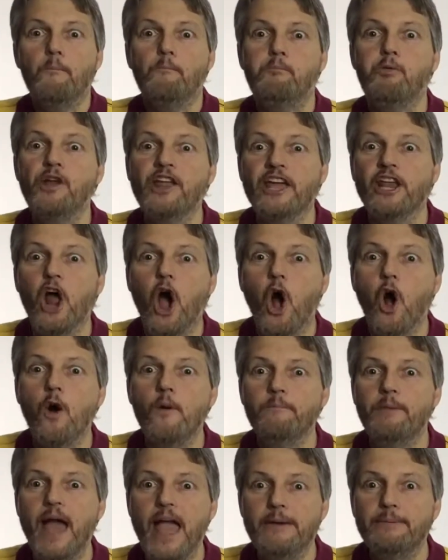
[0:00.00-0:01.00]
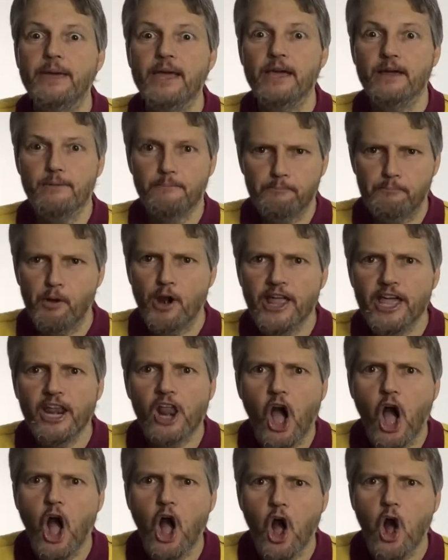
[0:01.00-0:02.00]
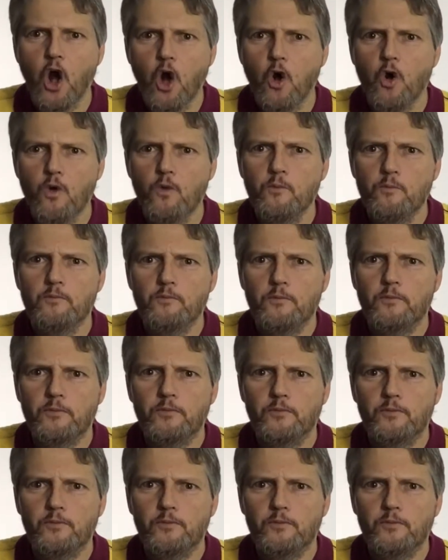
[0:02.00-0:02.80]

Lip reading: Bring it home, baby! Bring it home!